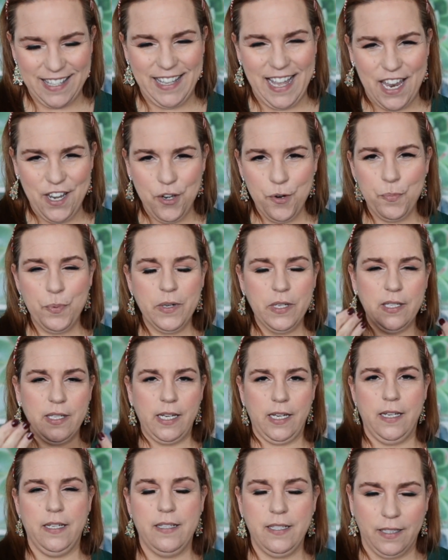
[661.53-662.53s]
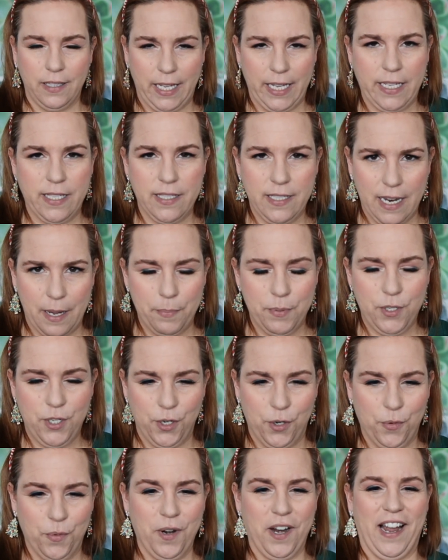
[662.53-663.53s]
then you proceed to like step
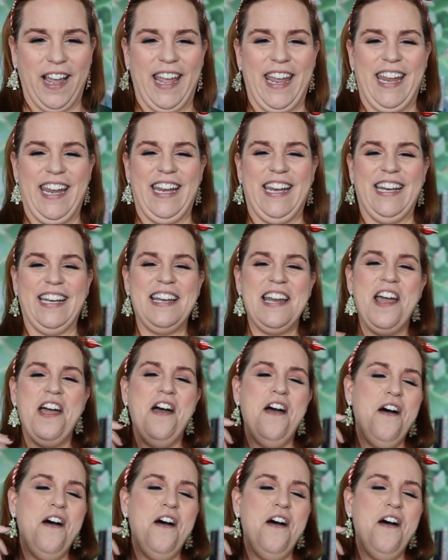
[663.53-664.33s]
two, right?